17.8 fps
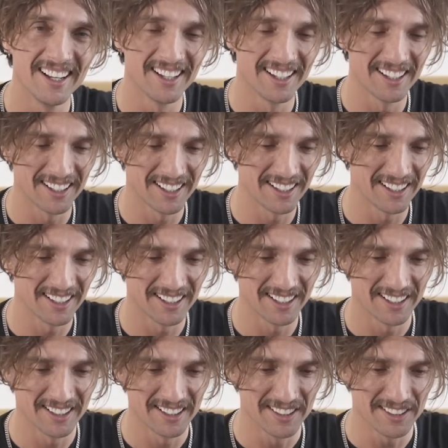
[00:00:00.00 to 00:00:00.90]

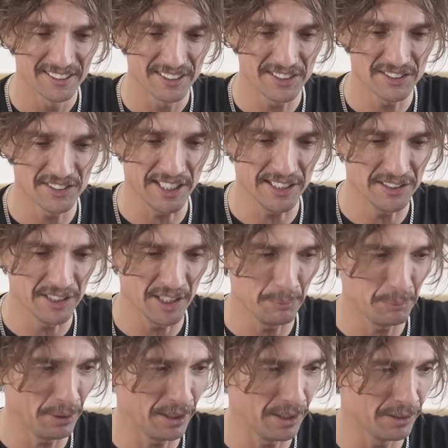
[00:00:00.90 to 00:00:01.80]
that sets it
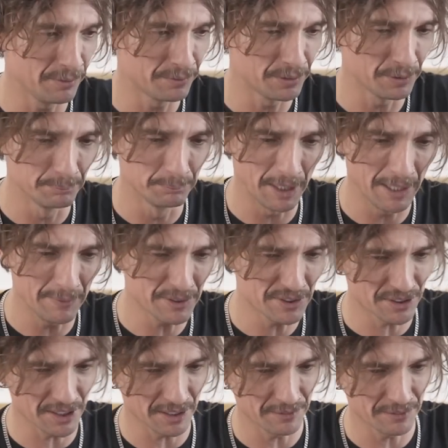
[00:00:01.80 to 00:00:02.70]
apart from other
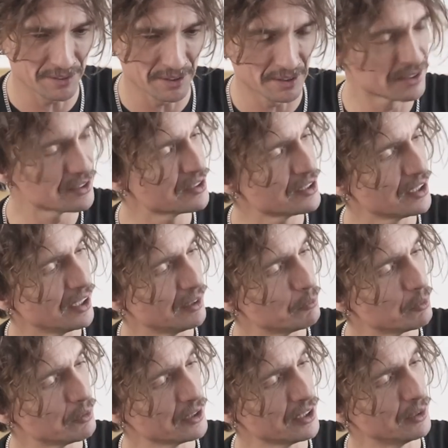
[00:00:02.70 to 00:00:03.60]
stuff
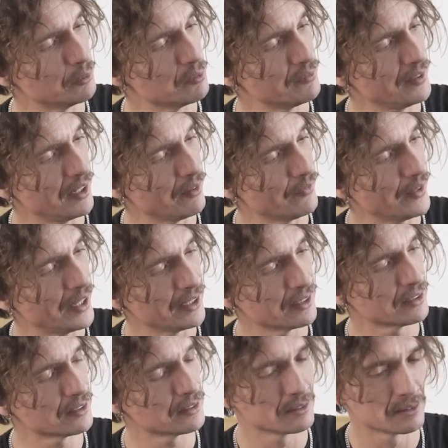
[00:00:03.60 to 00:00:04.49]
that, you know, without
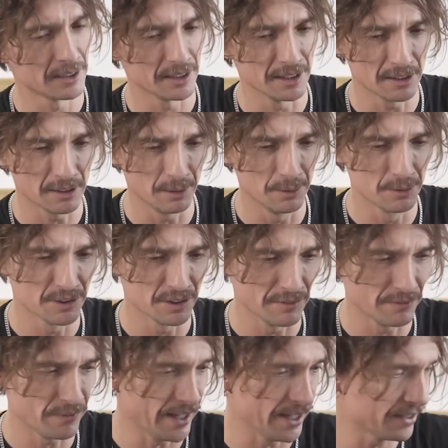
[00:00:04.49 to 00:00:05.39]
that, the inclusion
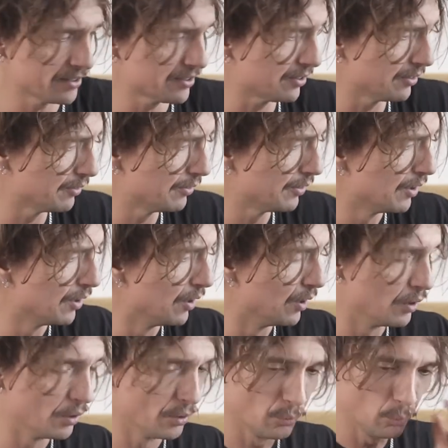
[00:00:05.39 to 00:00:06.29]
of that sort of
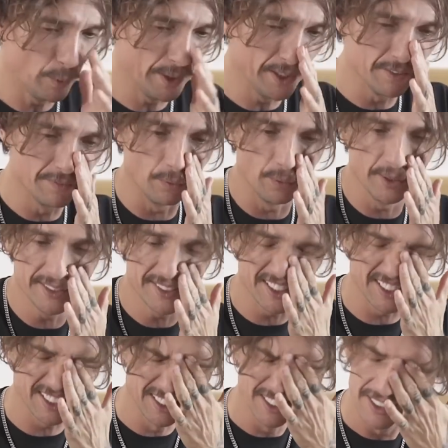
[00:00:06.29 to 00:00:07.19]
weird
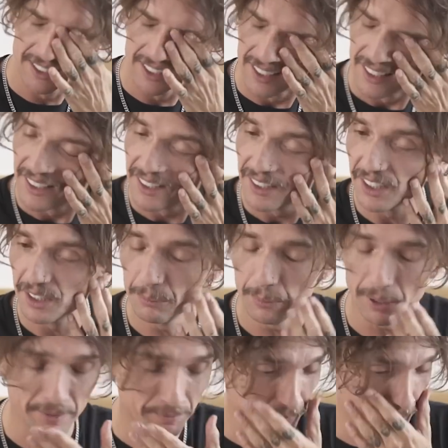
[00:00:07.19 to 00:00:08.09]
voicing, you
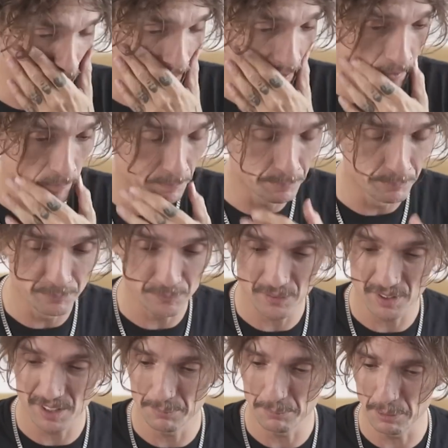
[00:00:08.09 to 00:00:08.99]
might
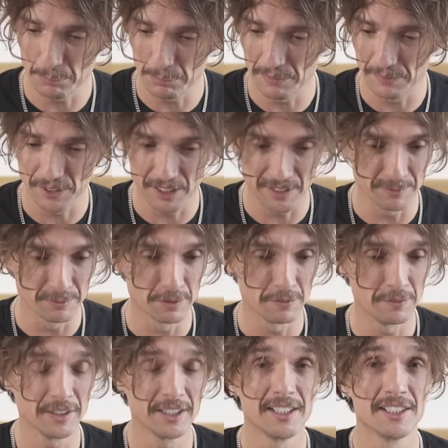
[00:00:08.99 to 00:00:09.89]
be forgiven
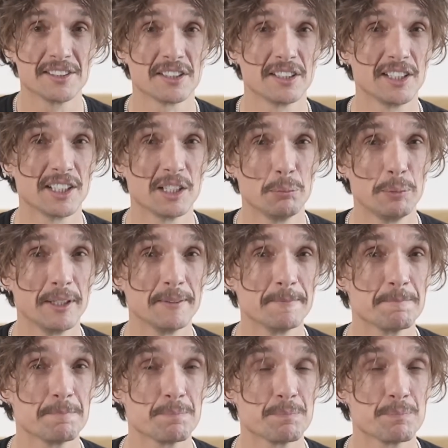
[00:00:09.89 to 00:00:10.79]
for thinking it's a little
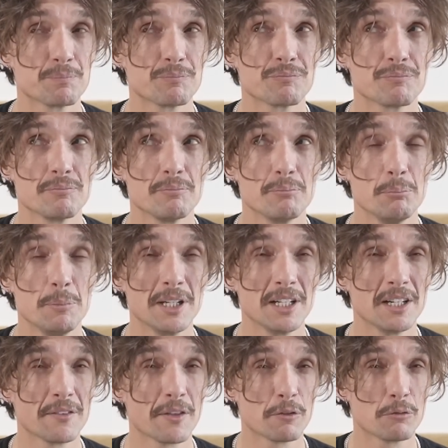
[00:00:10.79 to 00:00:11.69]
bit
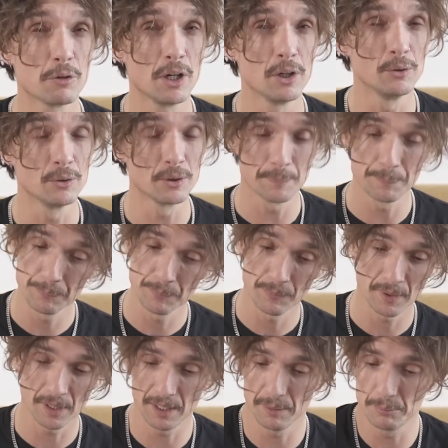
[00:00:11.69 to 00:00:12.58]
middle of the road,
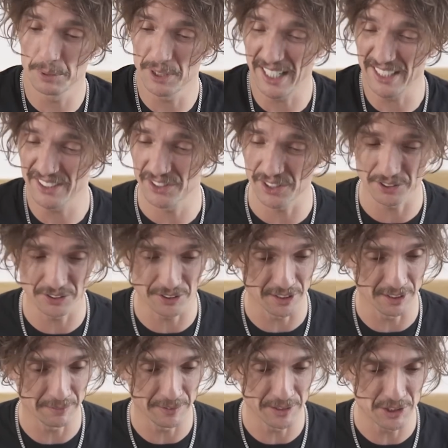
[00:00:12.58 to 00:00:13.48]
but it has just
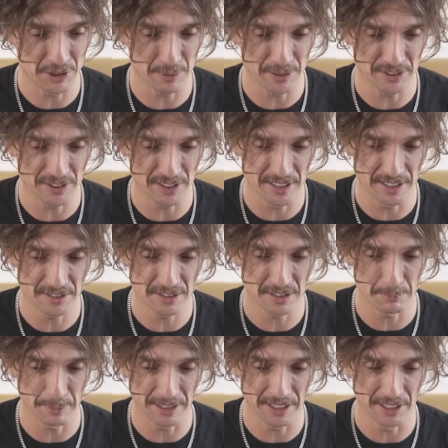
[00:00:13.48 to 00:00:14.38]
enough interest in it
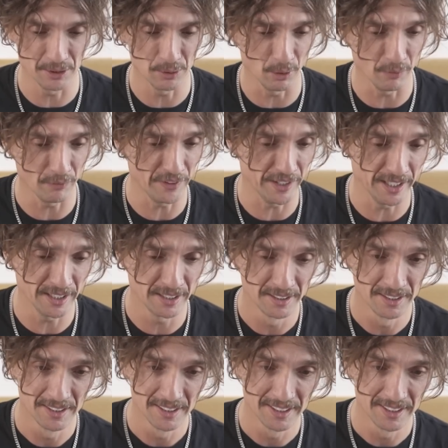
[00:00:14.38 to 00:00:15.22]
to make it not that.